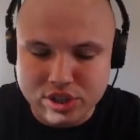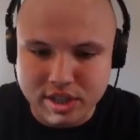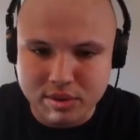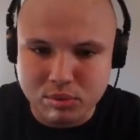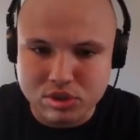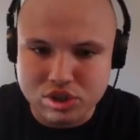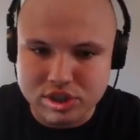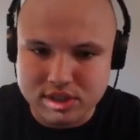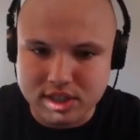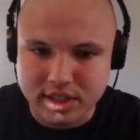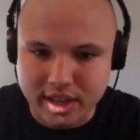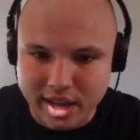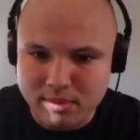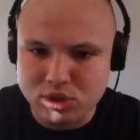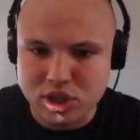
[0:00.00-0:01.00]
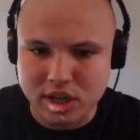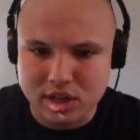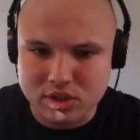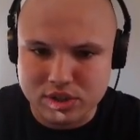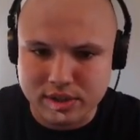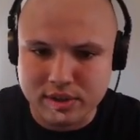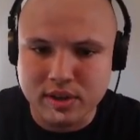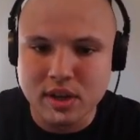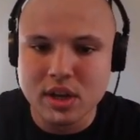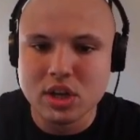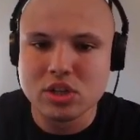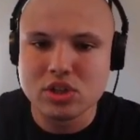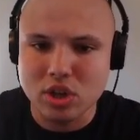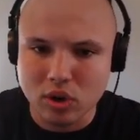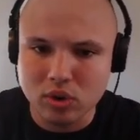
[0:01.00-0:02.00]
it was just a game changer,
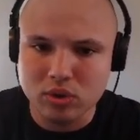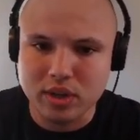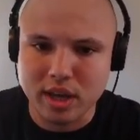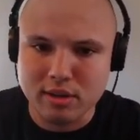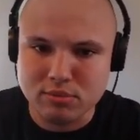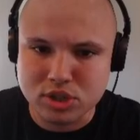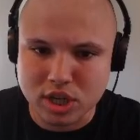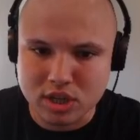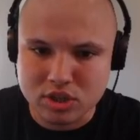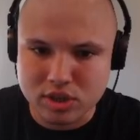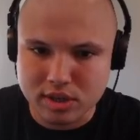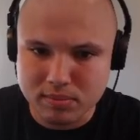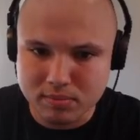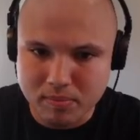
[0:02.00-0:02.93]
total game changer.